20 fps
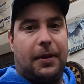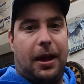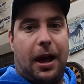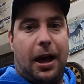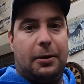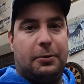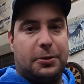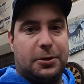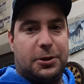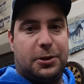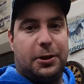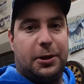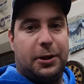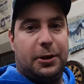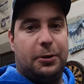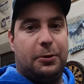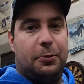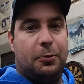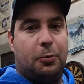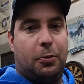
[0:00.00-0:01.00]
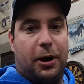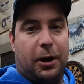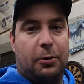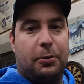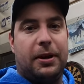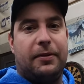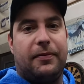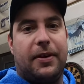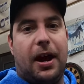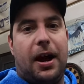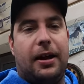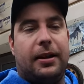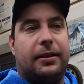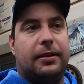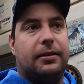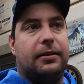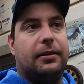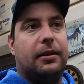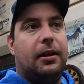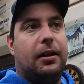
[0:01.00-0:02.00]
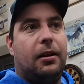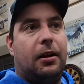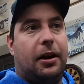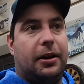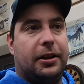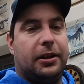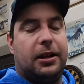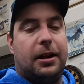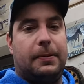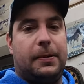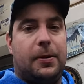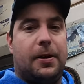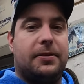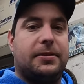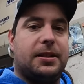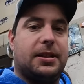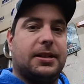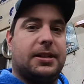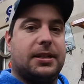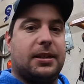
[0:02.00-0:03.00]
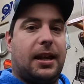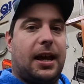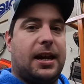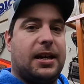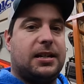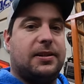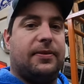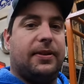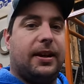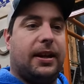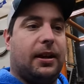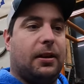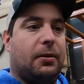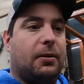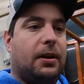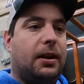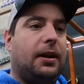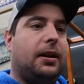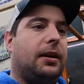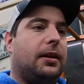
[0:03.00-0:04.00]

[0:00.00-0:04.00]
I will show you where we've gotten on the WS since the last video.